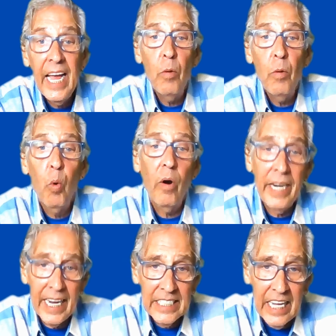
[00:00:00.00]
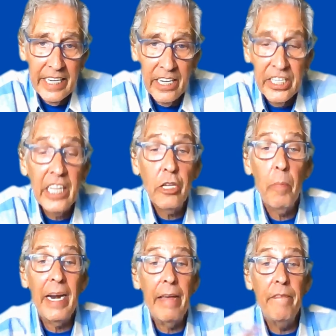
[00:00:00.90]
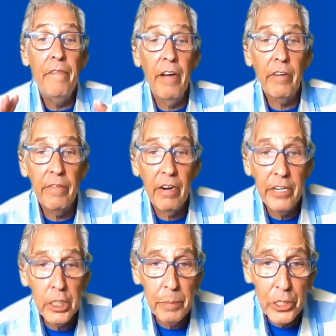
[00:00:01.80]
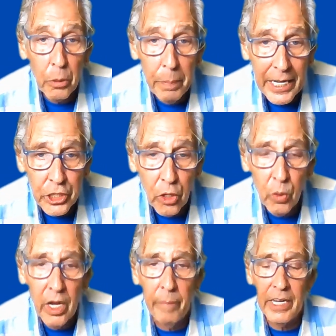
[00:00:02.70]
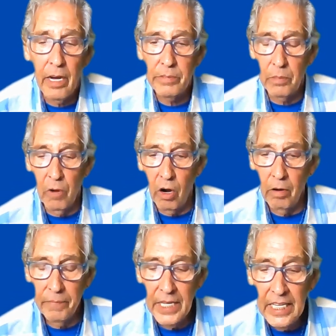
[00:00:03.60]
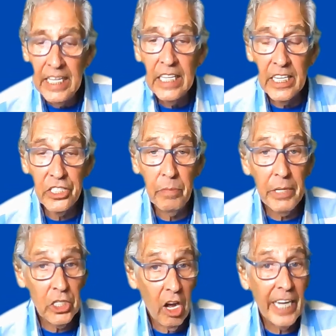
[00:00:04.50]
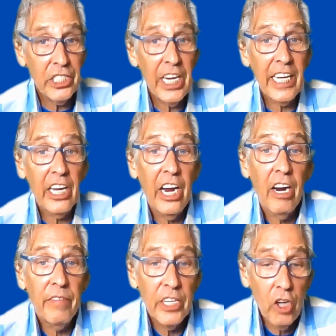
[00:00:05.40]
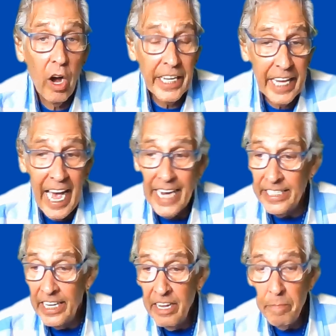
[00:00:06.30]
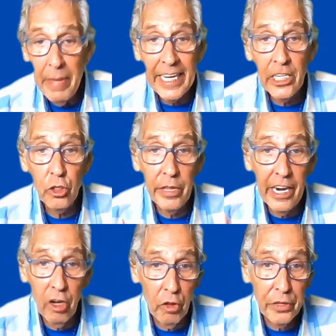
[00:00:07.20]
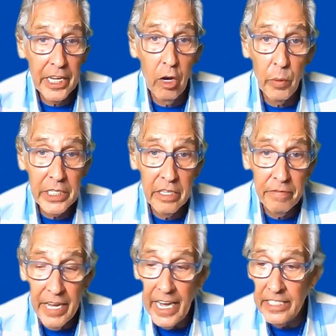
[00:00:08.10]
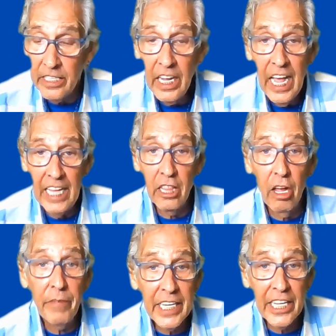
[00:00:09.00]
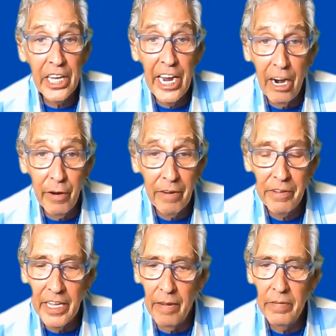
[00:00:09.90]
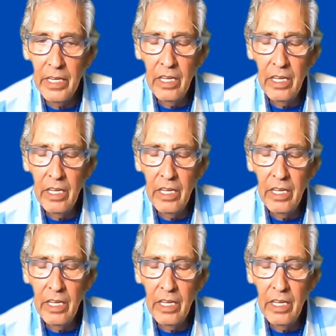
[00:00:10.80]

Hey, Warren Eckstein here, telling you about a very, very special pet show coming up tomorrow. Listen, besides taking care of your dog and cat and making sure they're healthy and going to the vet and, and loving and caring for them,